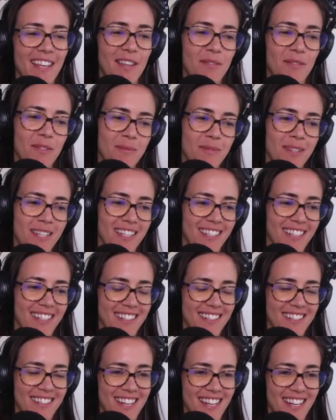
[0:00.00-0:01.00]
you for being
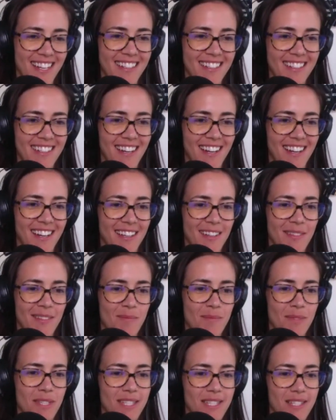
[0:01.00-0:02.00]
here, Jane.
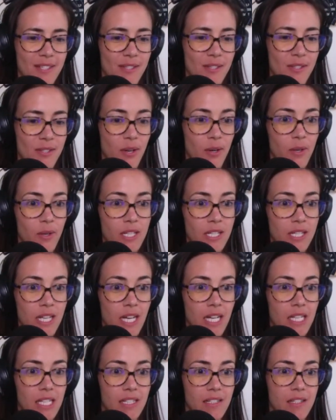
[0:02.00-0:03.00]
I'm so
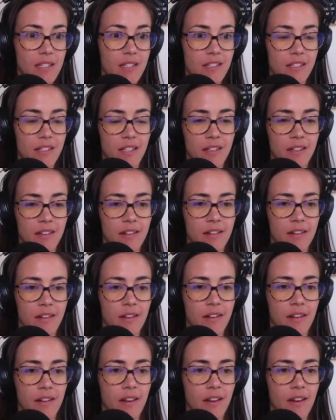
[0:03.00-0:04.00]
excited to
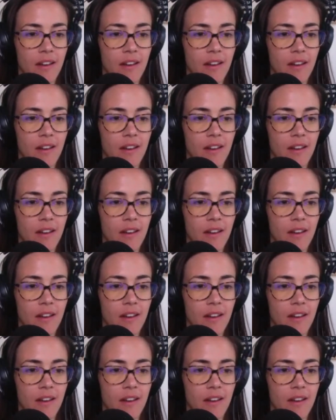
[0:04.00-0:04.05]
hear